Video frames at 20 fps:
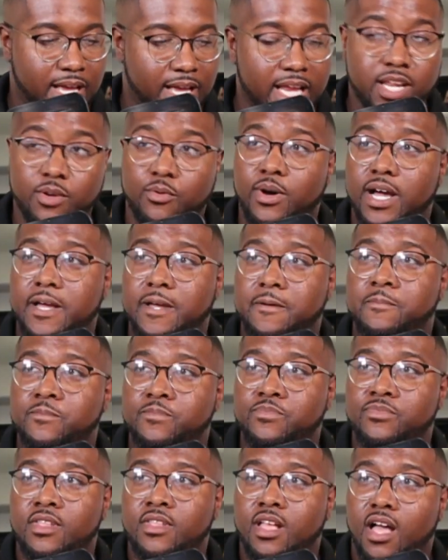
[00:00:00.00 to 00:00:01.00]
Anyway,
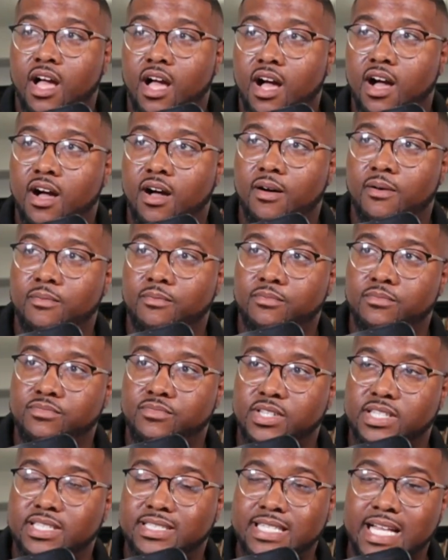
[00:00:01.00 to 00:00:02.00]

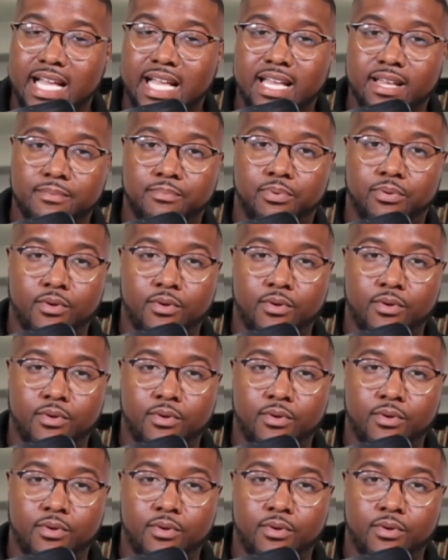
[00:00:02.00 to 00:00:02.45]
the second